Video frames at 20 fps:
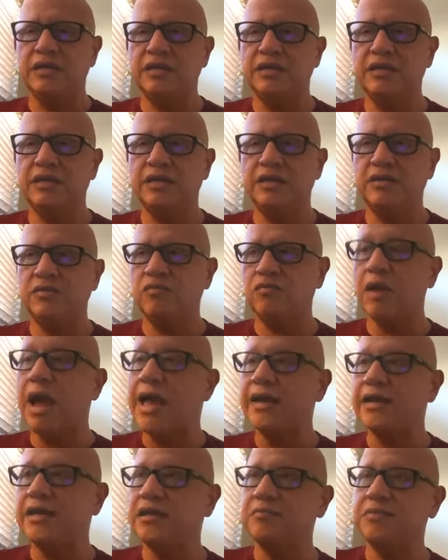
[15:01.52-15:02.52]
in
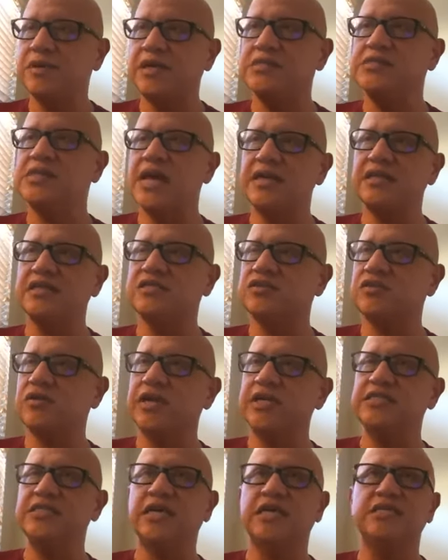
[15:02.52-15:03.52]
writing because I had this
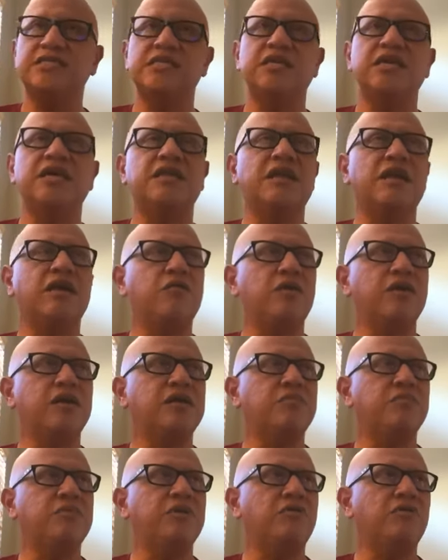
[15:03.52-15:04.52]
crazy idea that I wanted
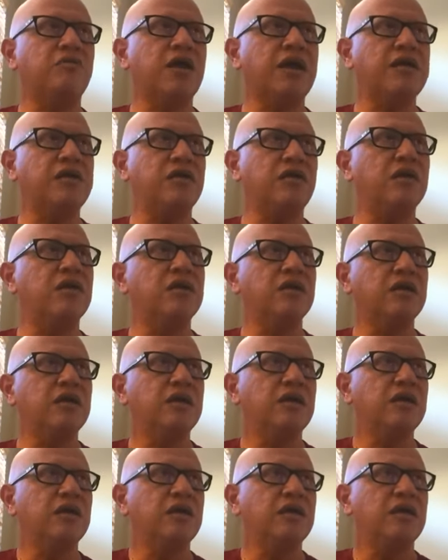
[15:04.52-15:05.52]
to be a writer.
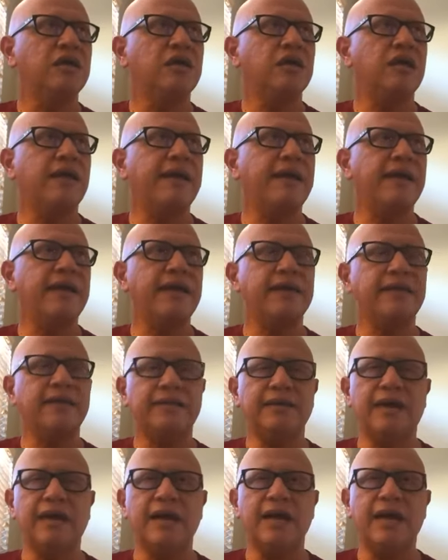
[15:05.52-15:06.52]

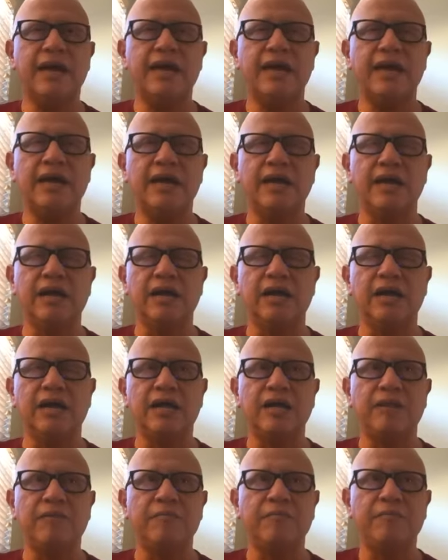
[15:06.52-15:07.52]
And I
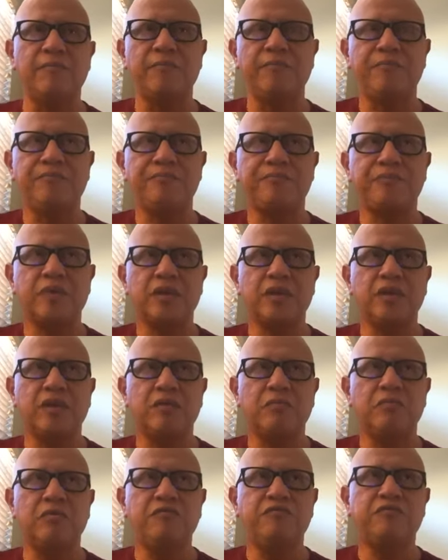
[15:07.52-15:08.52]
um,
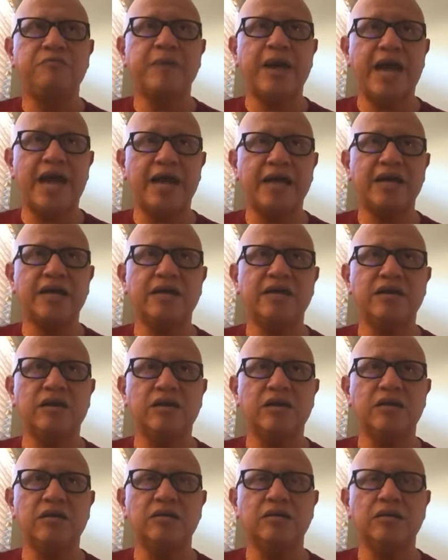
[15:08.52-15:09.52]
moved back
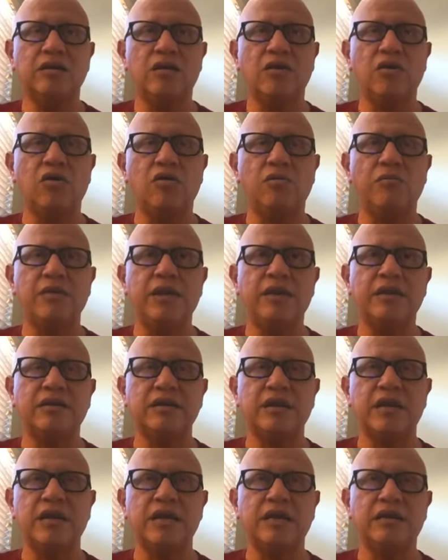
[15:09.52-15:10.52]
home and,
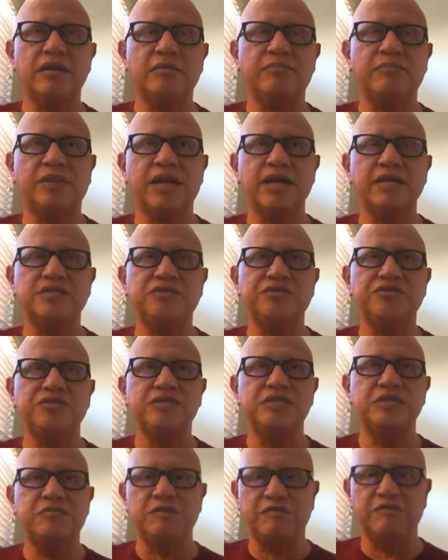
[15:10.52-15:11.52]
and applied to
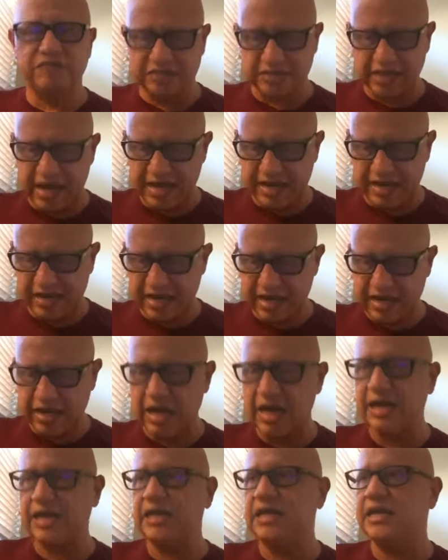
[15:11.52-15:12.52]
UC Riverside and I
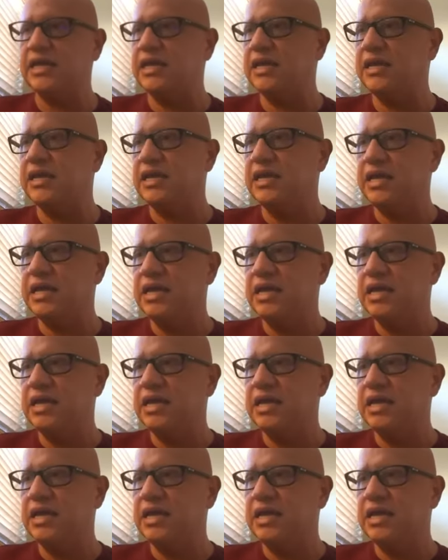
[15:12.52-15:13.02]
got in